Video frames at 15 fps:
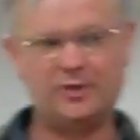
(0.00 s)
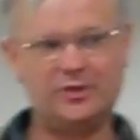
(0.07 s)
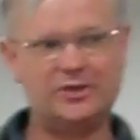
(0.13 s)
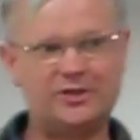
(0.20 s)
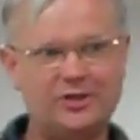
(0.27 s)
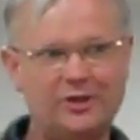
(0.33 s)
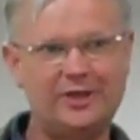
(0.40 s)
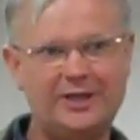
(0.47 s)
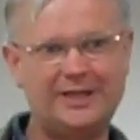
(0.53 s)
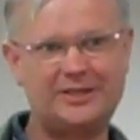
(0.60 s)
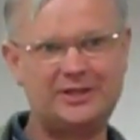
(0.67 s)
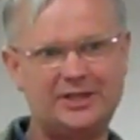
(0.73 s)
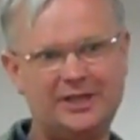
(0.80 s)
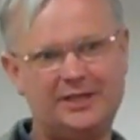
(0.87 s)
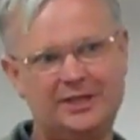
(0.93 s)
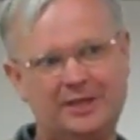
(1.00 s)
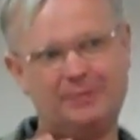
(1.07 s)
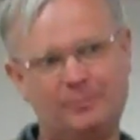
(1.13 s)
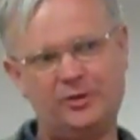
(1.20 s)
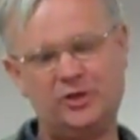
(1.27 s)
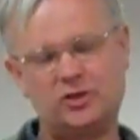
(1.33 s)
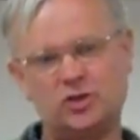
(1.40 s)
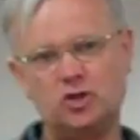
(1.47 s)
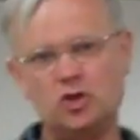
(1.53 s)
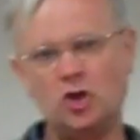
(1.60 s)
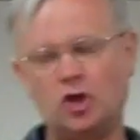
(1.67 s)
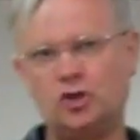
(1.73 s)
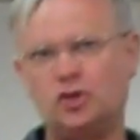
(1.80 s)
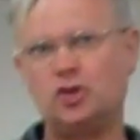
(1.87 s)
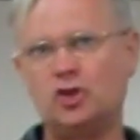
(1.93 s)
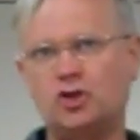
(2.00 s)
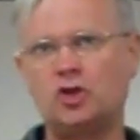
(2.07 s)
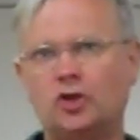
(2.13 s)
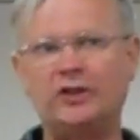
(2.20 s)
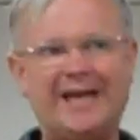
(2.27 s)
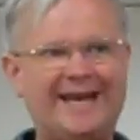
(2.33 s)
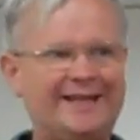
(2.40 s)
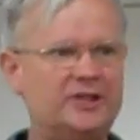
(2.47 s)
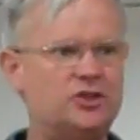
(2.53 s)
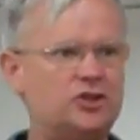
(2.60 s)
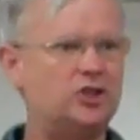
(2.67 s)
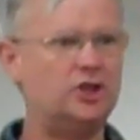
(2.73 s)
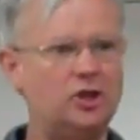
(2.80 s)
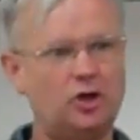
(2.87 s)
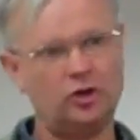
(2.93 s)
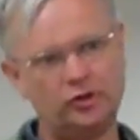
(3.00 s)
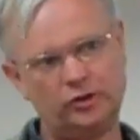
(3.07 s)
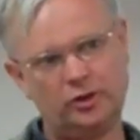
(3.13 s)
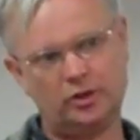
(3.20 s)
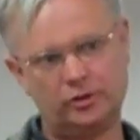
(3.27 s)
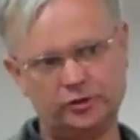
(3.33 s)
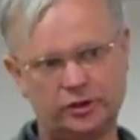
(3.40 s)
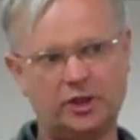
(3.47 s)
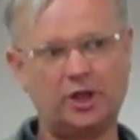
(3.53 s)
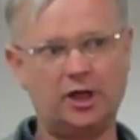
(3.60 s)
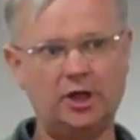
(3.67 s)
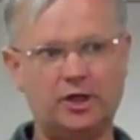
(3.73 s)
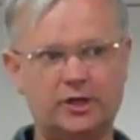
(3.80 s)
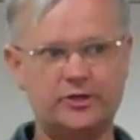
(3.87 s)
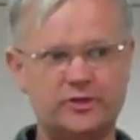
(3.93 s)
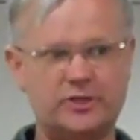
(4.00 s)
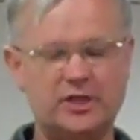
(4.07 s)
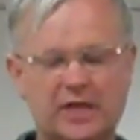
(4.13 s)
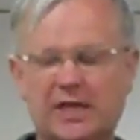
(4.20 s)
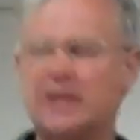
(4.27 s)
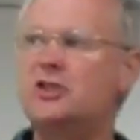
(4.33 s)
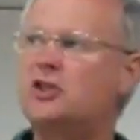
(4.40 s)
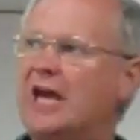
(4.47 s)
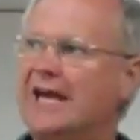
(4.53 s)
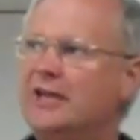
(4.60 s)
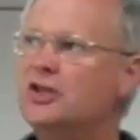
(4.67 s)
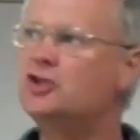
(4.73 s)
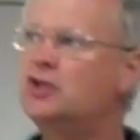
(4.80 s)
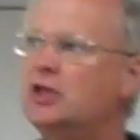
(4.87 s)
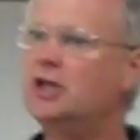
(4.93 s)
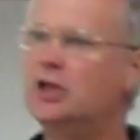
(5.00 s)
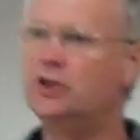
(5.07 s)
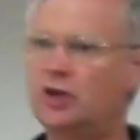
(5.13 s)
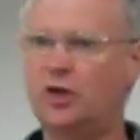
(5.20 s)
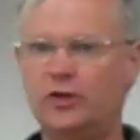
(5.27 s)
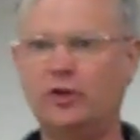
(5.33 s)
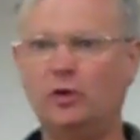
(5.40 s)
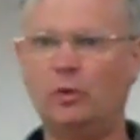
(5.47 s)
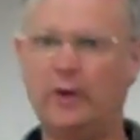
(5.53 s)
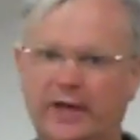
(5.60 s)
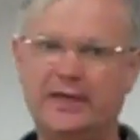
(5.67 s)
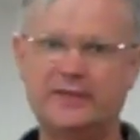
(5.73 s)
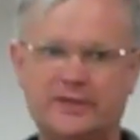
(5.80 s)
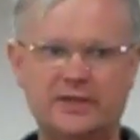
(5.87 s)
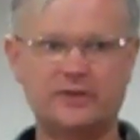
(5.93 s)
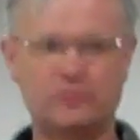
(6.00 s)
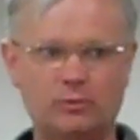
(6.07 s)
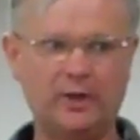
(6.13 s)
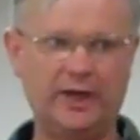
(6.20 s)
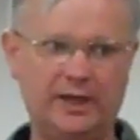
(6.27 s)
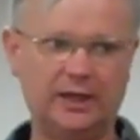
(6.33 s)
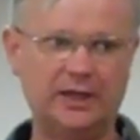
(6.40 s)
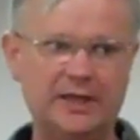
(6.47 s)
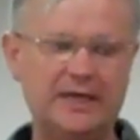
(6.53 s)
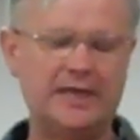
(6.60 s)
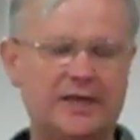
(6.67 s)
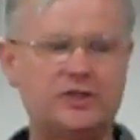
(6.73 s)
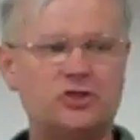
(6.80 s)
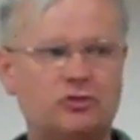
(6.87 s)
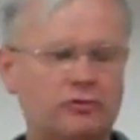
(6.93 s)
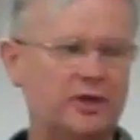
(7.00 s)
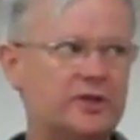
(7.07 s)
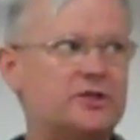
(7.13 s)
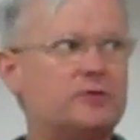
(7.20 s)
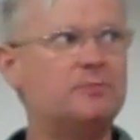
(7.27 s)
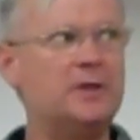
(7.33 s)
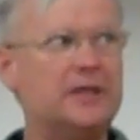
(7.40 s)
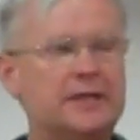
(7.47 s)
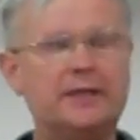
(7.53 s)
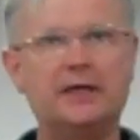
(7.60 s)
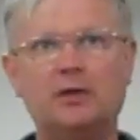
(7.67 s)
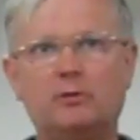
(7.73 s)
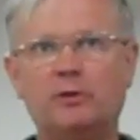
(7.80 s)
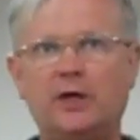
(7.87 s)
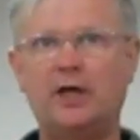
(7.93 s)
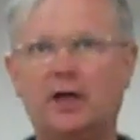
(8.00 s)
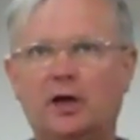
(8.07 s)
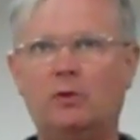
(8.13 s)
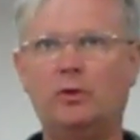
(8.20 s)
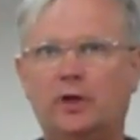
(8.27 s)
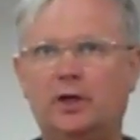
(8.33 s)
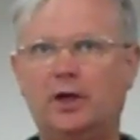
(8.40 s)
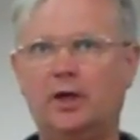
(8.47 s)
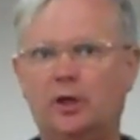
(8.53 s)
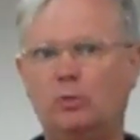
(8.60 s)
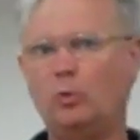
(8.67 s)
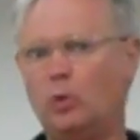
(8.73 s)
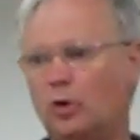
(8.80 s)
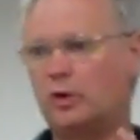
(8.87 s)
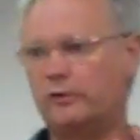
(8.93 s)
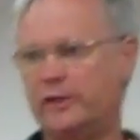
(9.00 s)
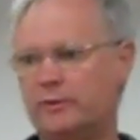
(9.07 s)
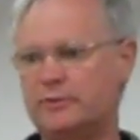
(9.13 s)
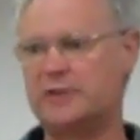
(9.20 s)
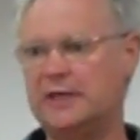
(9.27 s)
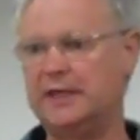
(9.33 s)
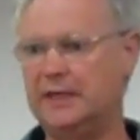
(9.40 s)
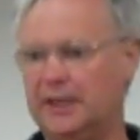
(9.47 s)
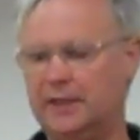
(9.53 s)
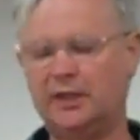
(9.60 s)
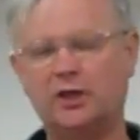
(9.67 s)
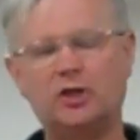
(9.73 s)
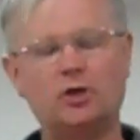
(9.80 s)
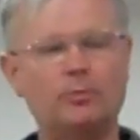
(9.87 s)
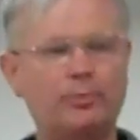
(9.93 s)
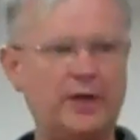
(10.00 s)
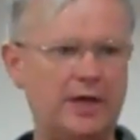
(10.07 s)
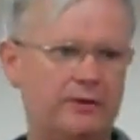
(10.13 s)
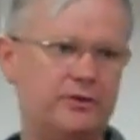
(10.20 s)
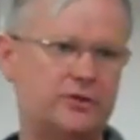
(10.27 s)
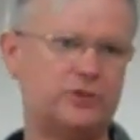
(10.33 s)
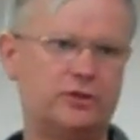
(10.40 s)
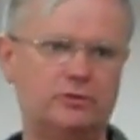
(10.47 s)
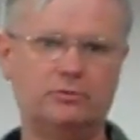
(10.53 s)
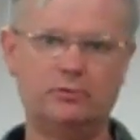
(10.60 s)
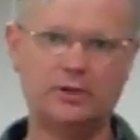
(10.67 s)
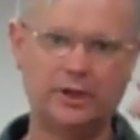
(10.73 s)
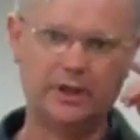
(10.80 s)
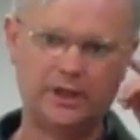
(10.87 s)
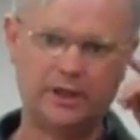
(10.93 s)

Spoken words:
But it's not just on energy on cars, it's energy in other ways as well. It strikes me that when I walk around here and I compare it to